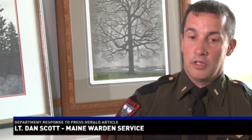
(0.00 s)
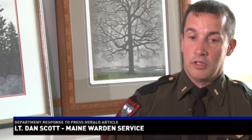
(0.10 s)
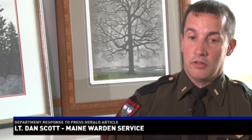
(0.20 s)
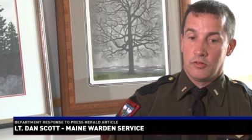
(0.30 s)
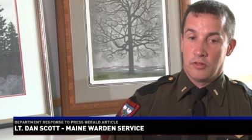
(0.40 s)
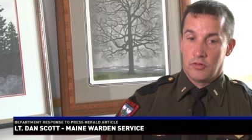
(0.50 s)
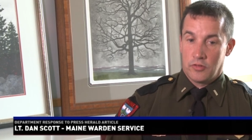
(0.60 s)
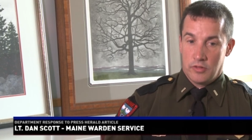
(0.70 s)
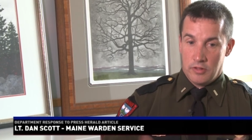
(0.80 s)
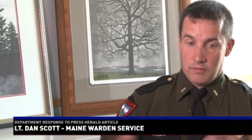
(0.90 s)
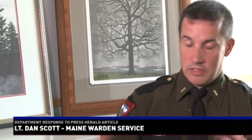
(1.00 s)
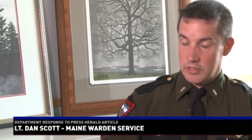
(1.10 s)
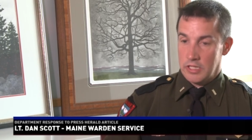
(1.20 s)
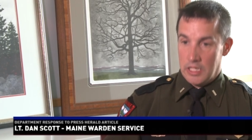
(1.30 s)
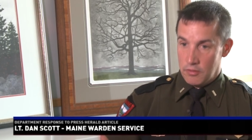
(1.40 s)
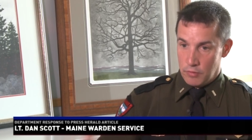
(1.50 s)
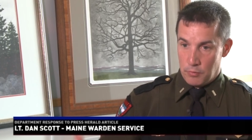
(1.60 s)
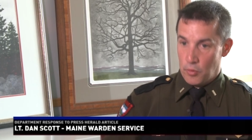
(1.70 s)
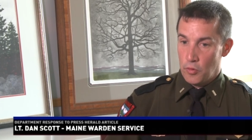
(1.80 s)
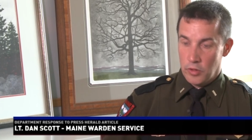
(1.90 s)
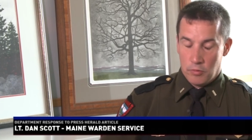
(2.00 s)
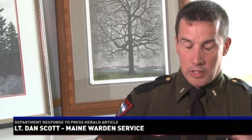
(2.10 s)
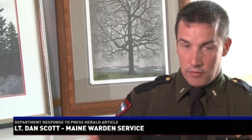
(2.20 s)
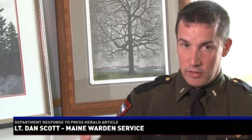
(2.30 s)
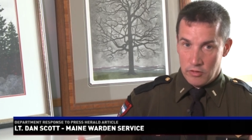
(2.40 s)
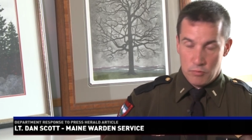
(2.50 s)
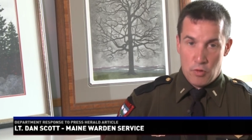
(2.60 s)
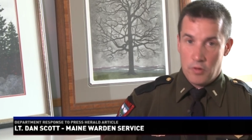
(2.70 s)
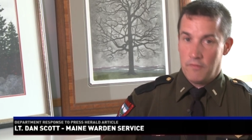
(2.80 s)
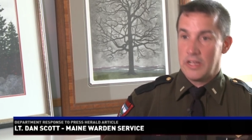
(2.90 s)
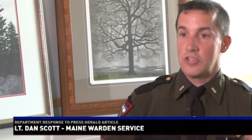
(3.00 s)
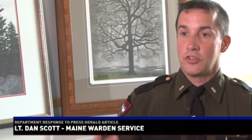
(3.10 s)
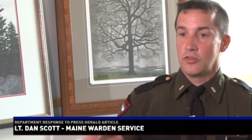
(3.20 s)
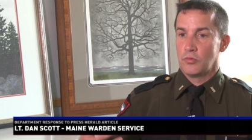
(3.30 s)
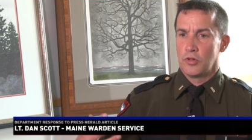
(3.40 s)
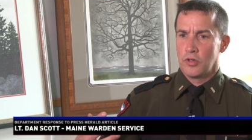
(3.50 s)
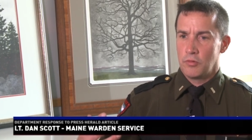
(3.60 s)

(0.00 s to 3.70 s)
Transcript: is this investigative reporter, whatever his motivations were,